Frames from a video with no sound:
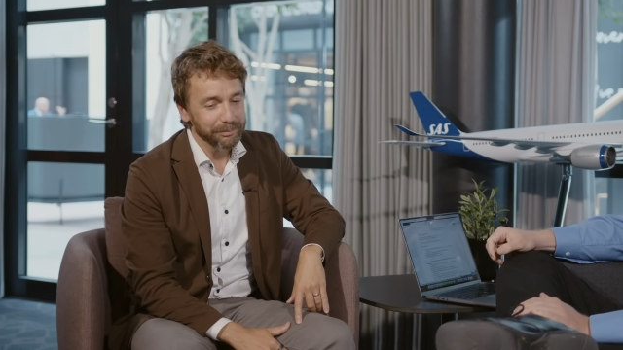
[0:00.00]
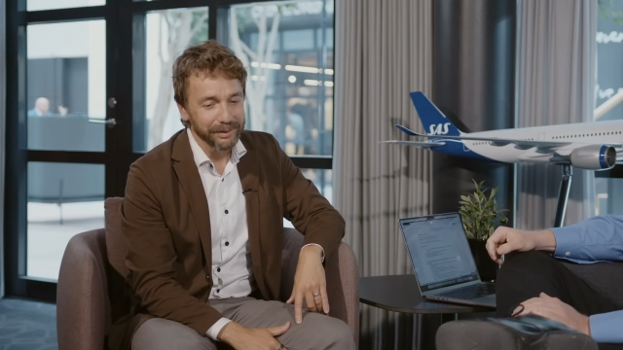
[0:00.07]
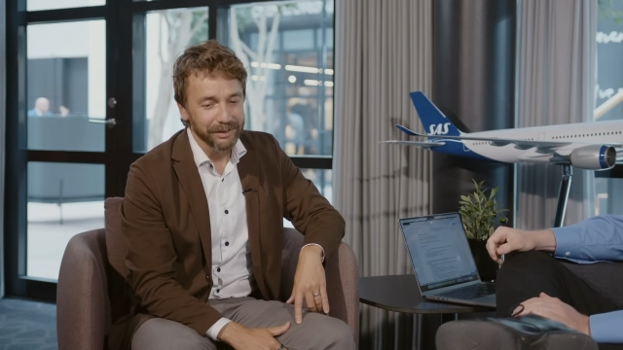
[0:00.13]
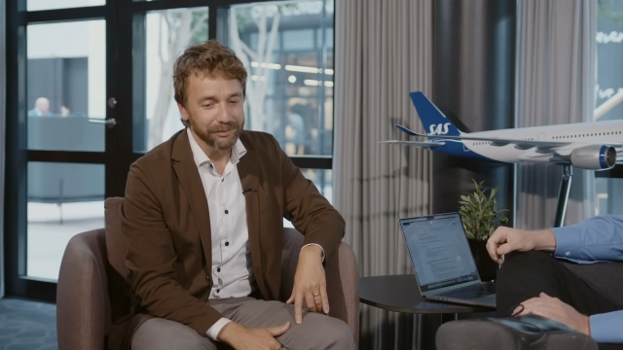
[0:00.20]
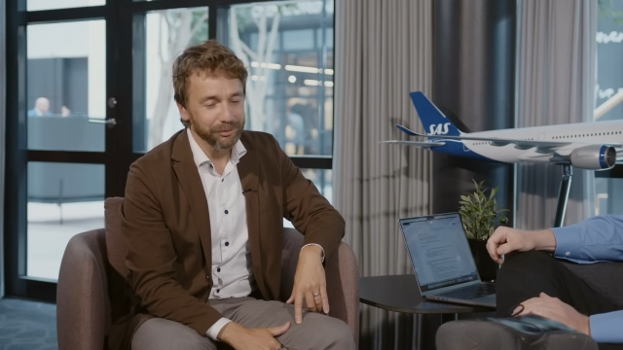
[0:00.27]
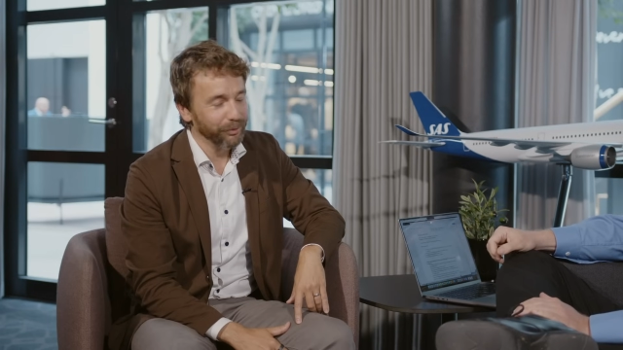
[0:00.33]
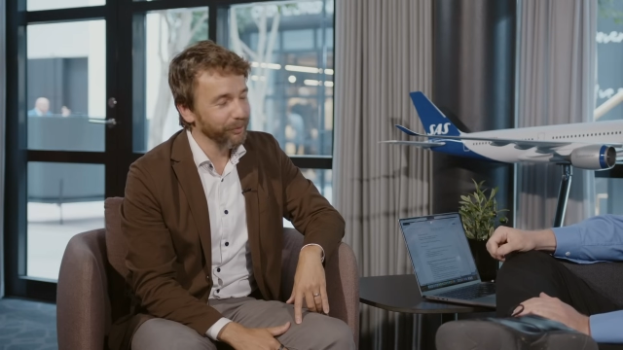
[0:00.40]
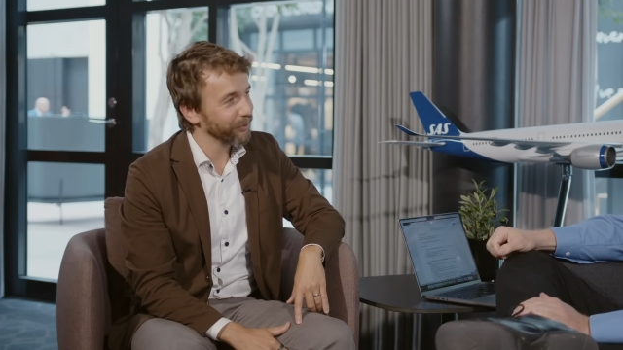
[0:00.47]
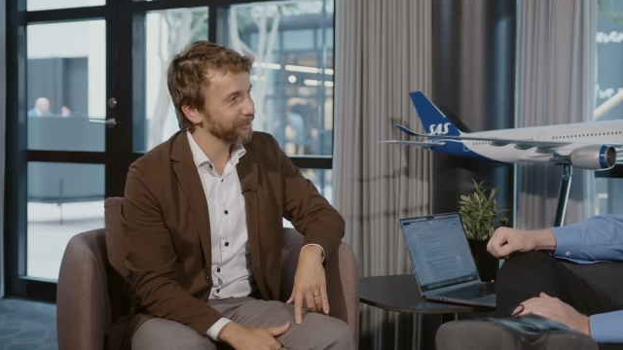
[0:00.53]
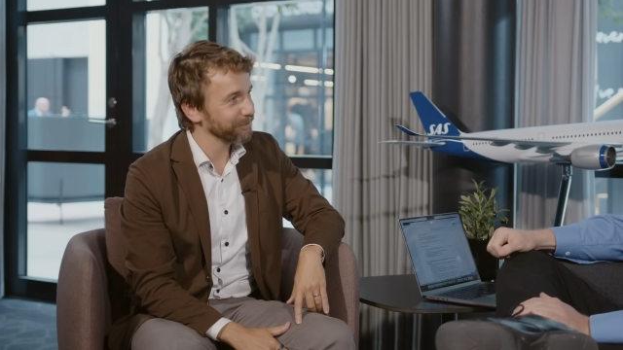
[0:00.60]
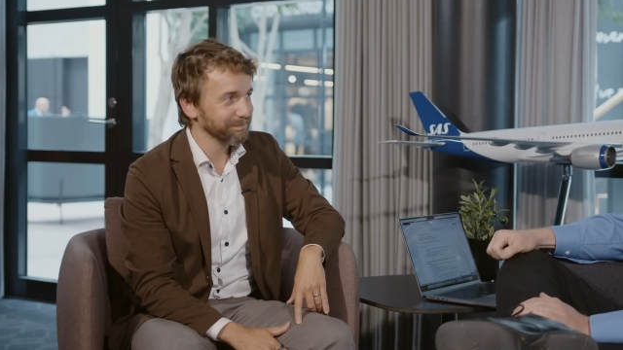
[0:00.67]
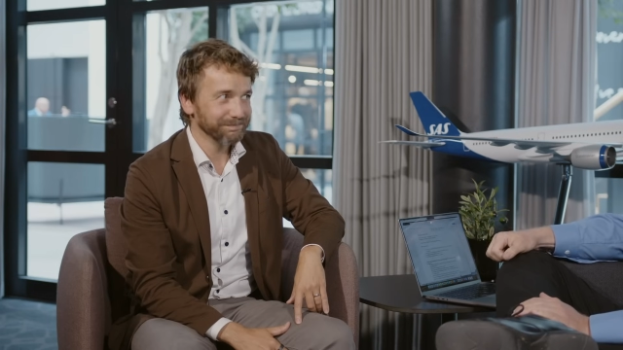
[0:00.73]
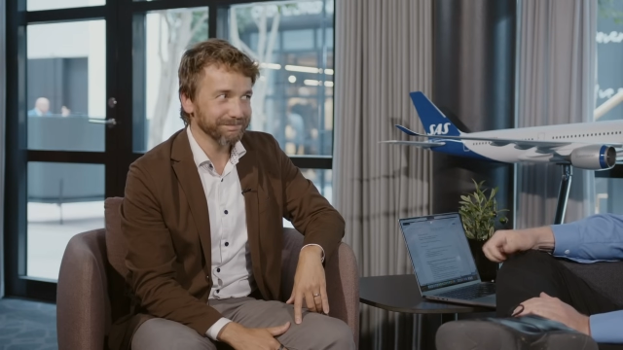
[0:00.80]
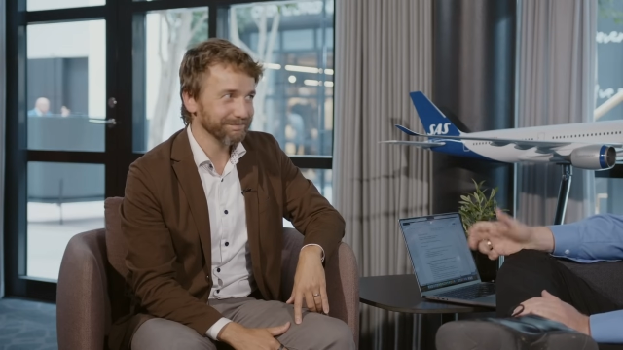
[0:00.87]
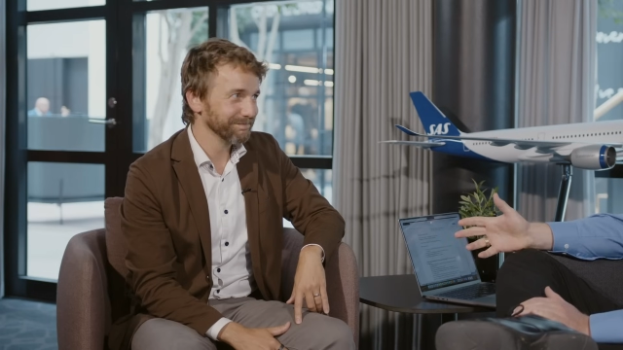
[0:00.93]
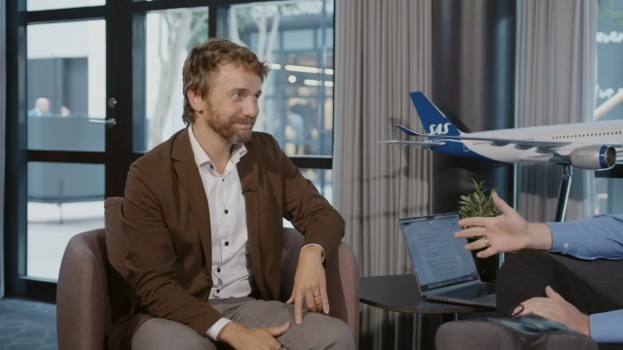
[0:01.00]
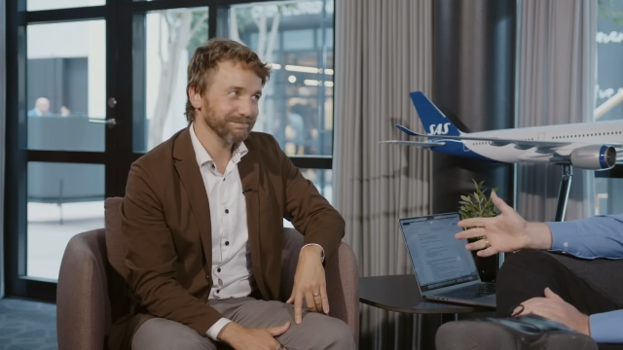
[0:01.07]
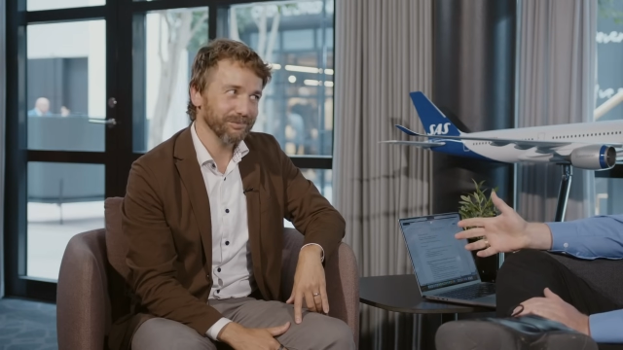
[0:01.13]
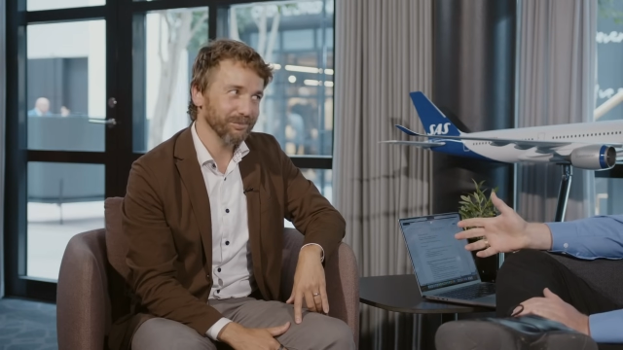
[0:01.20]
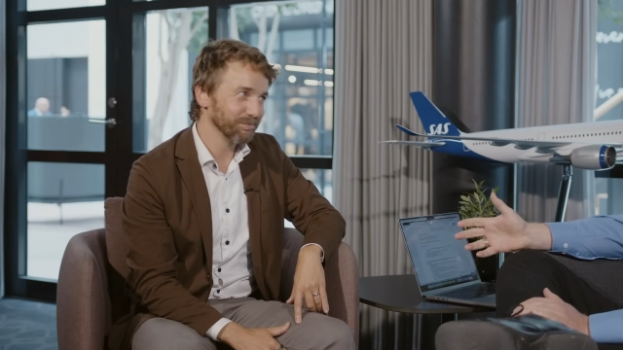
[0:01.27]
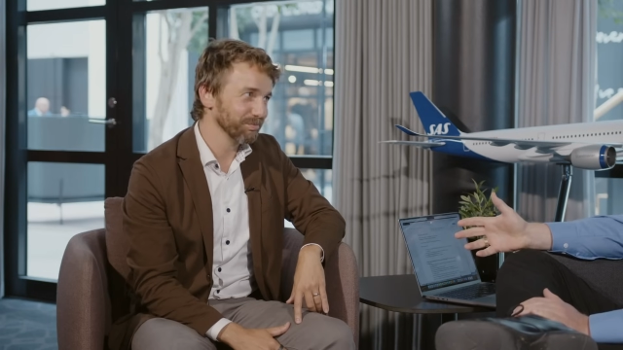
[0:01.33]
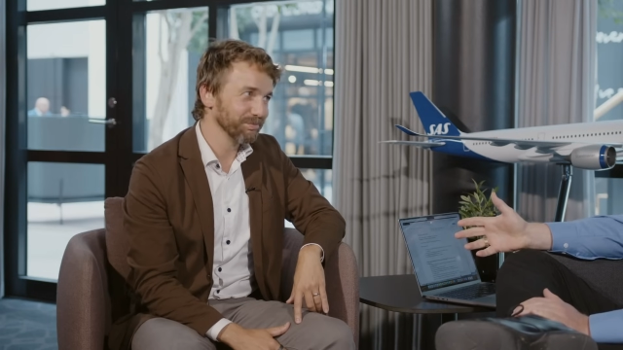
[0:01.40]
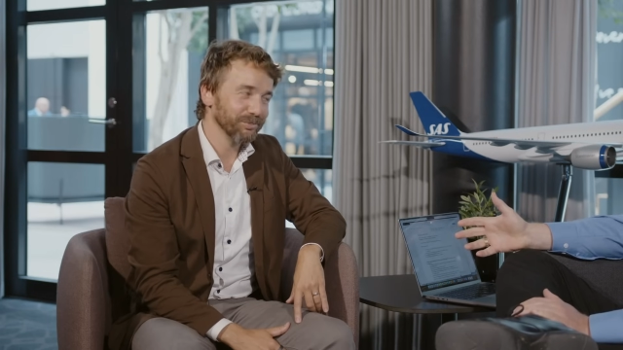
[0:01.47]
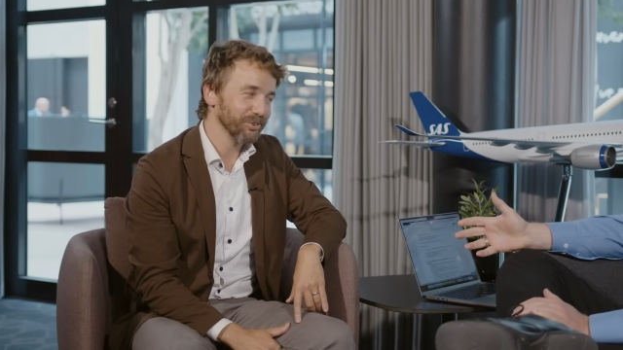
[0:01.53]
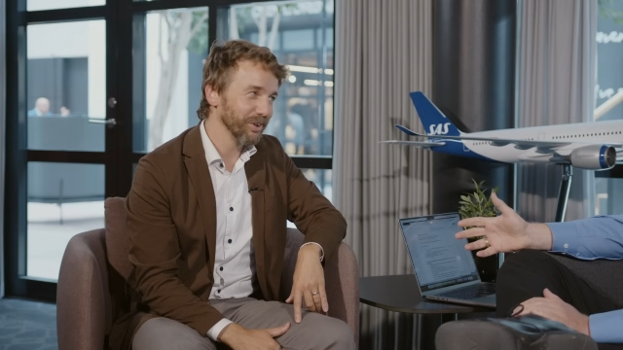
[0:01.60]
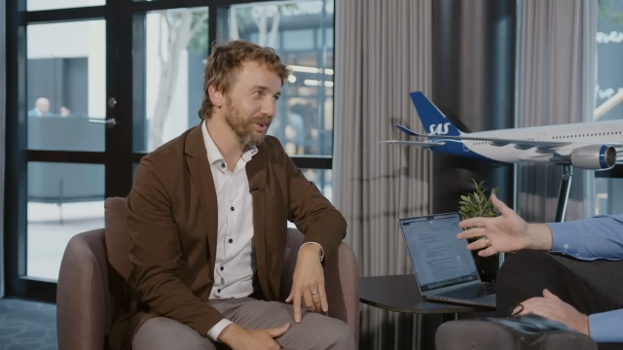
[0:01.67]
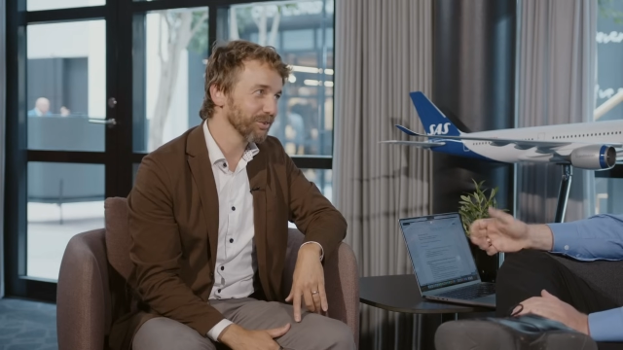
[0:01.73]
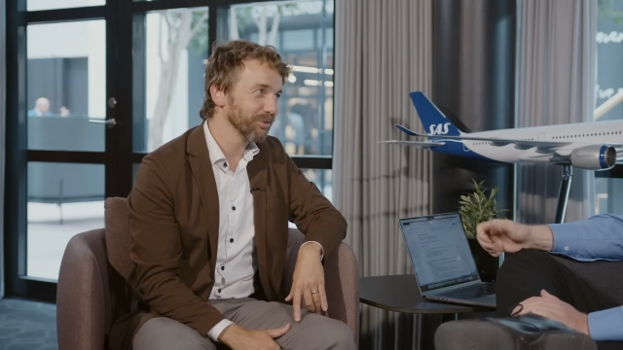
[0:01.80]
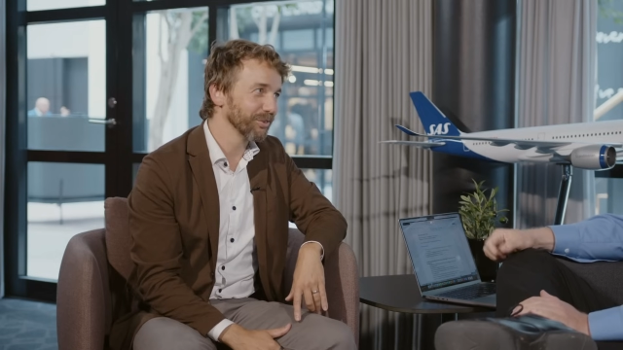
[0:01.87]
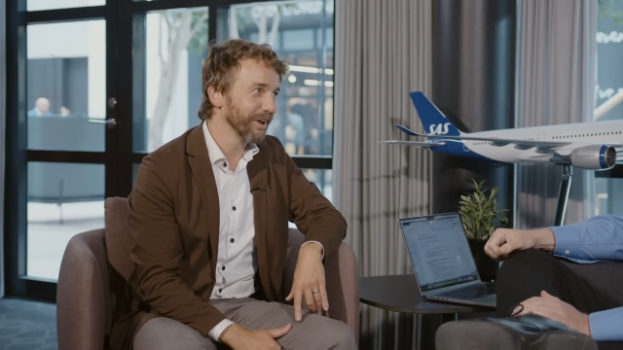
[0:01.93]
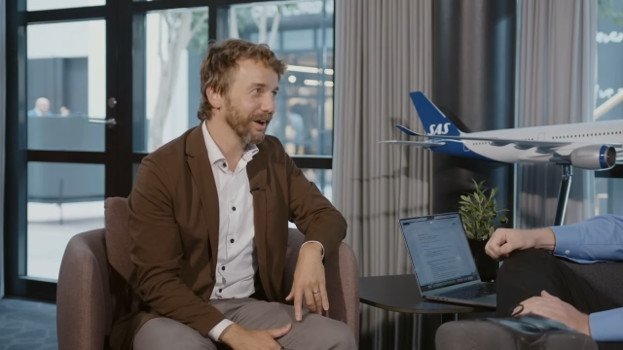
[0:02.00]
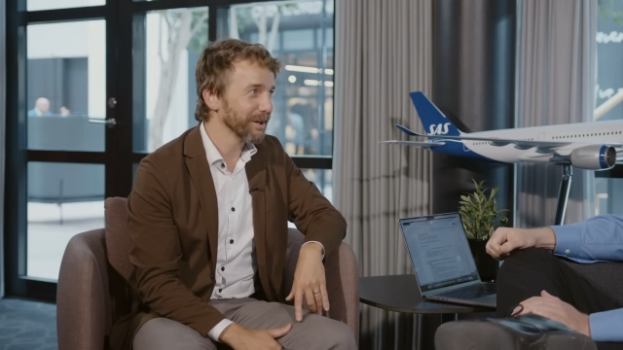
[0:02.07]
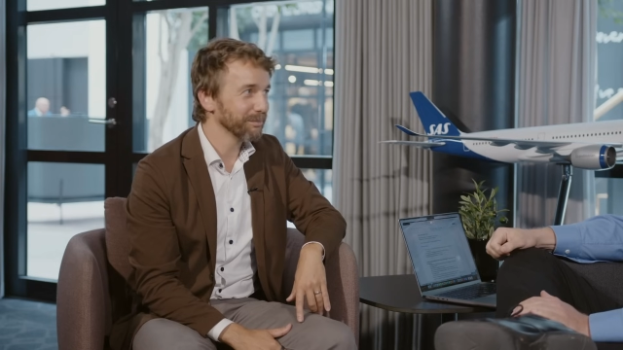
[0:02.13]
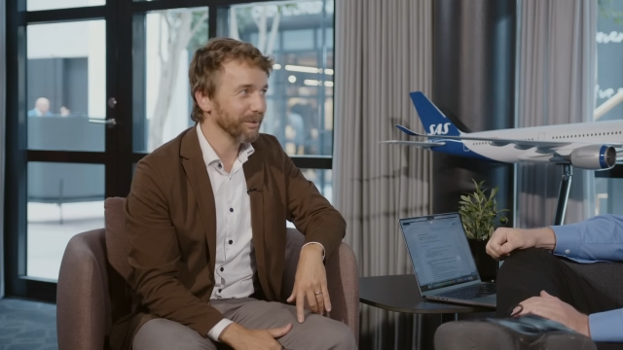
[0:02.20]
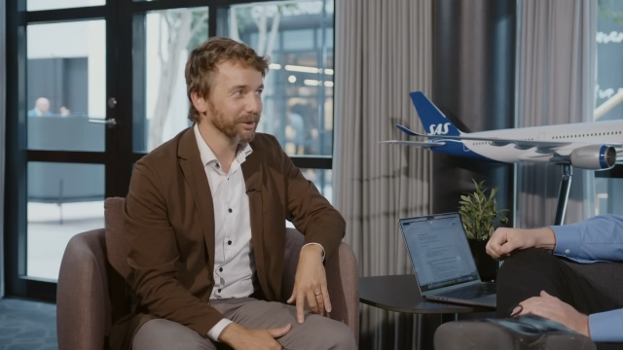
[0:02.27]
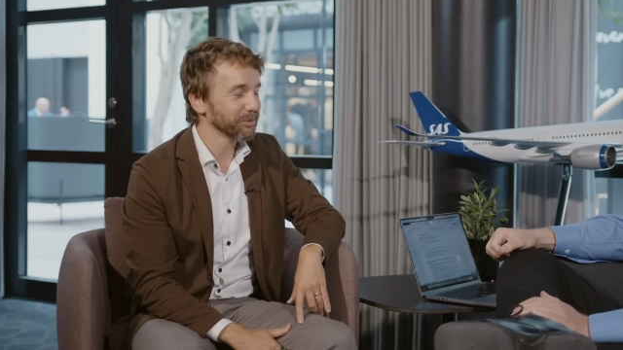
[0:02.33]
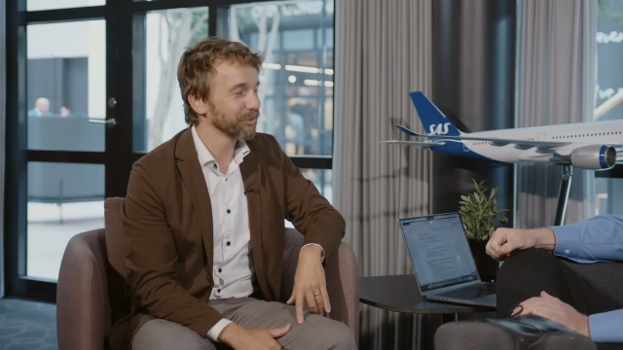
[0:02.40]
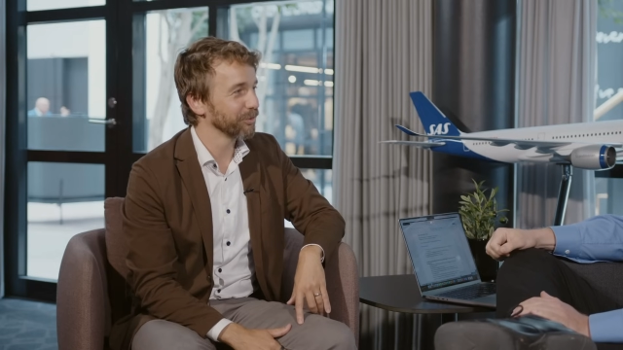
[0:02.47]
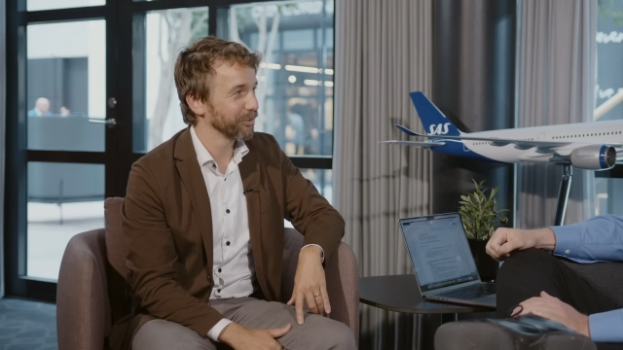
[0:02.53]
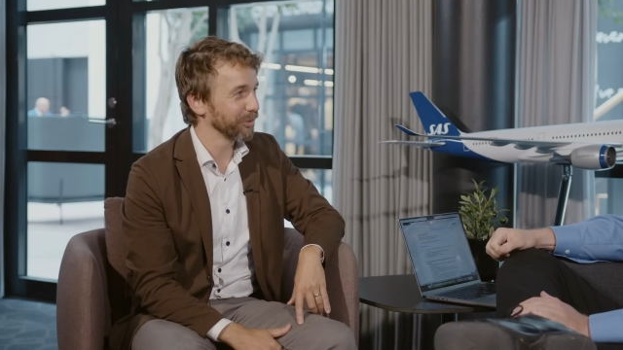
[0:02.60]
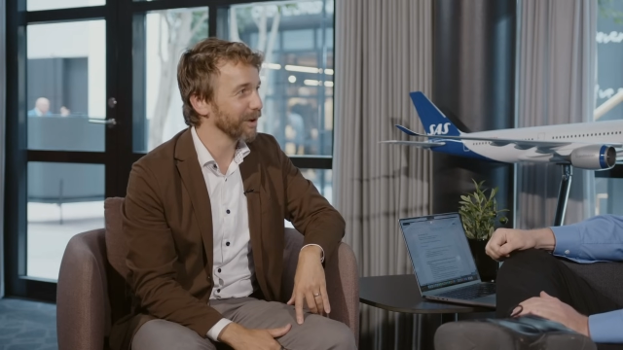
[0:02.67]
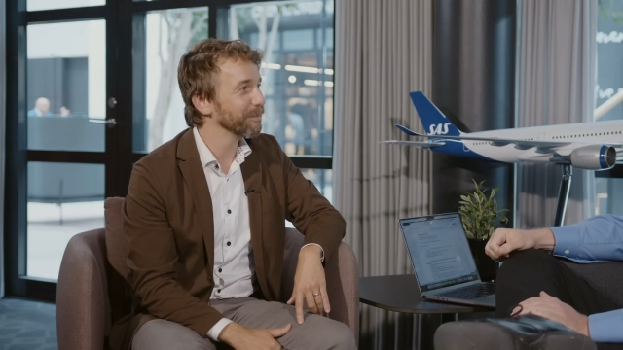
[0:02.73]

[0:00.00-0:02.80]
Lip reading: been for 6-9 months.